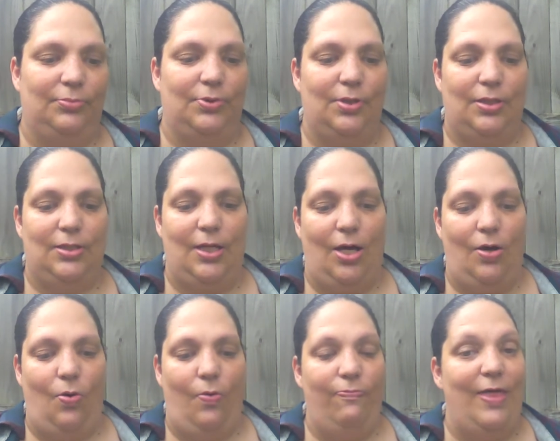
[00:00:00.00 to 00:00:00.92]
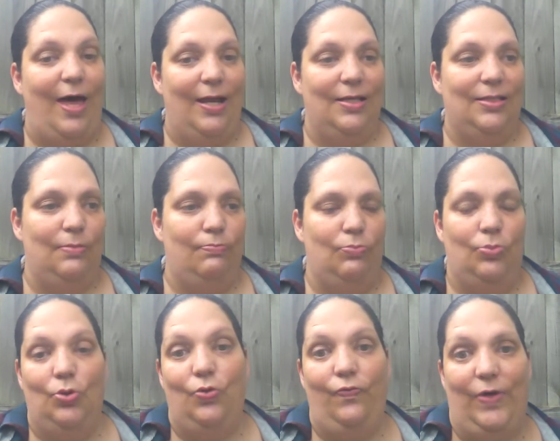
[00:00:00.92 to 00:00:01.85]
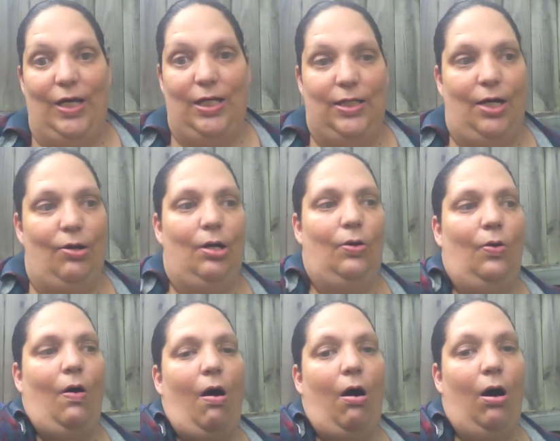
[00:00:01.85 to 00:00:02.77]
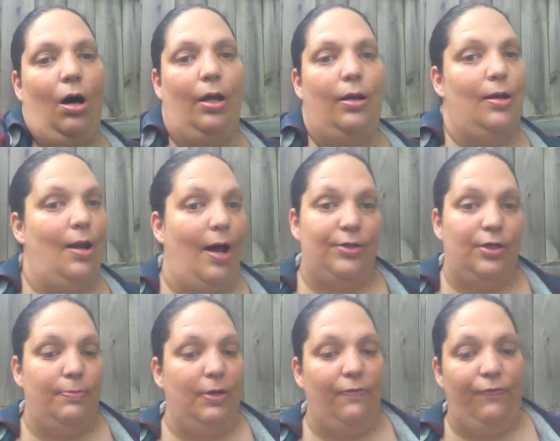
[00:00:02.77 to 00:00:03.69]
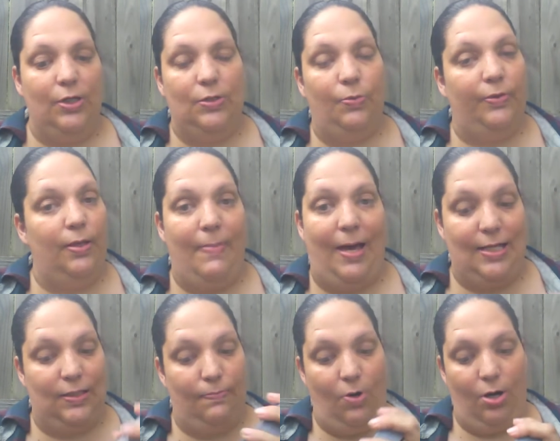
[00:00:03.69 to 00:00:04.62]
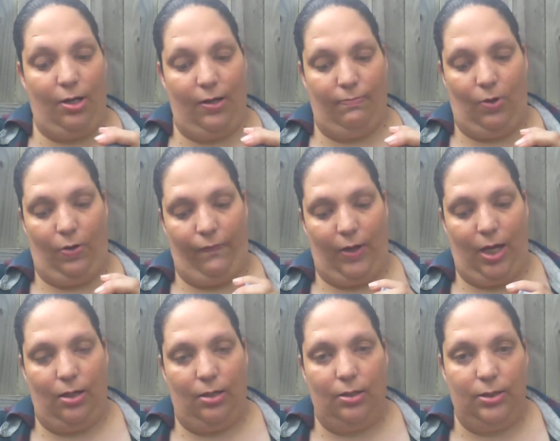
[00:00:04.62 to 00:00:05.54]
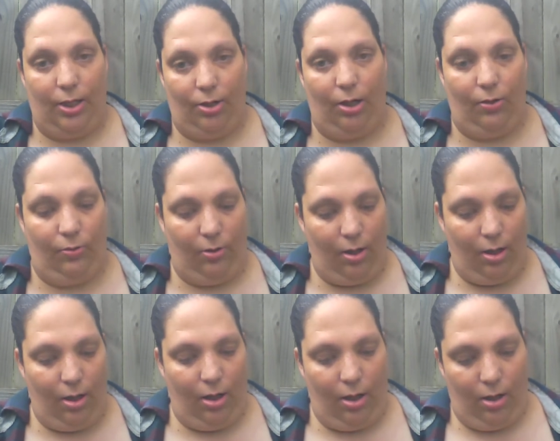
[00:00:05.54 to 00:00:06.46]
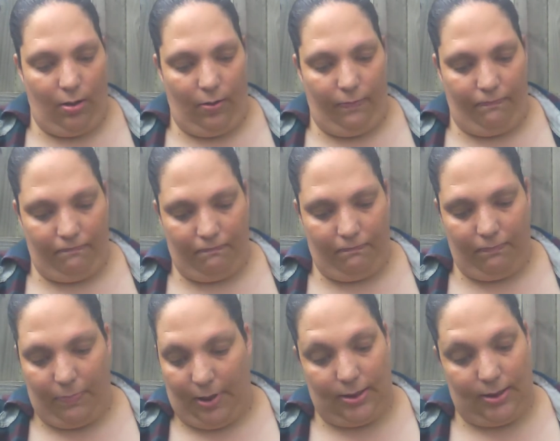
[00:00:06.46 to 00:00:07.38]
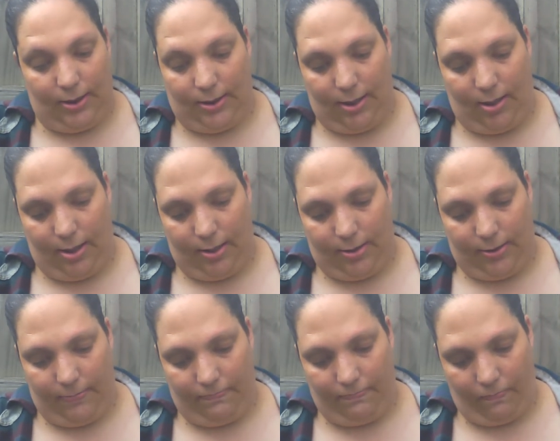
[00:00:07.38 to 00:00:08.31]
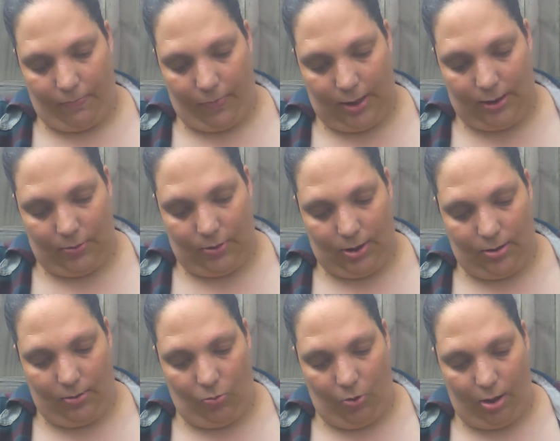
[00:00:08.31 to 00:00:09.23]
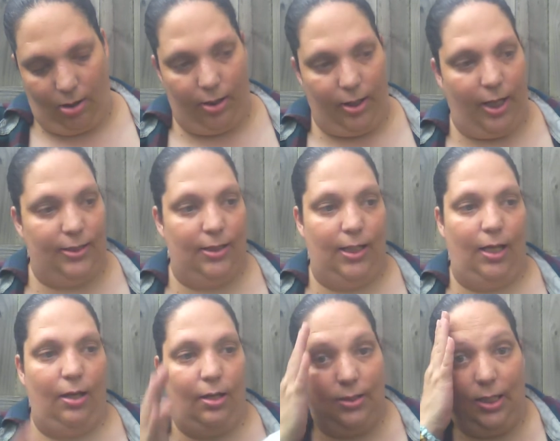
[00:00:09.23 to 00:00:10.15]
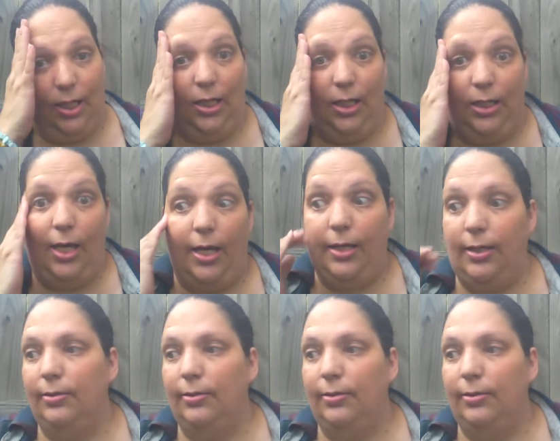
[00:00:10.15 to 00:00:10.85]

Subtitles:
So that is the movie tarot, not to be confused with the mass market movie tarot, because it's not. This was one on Etsy. It's an indie deck.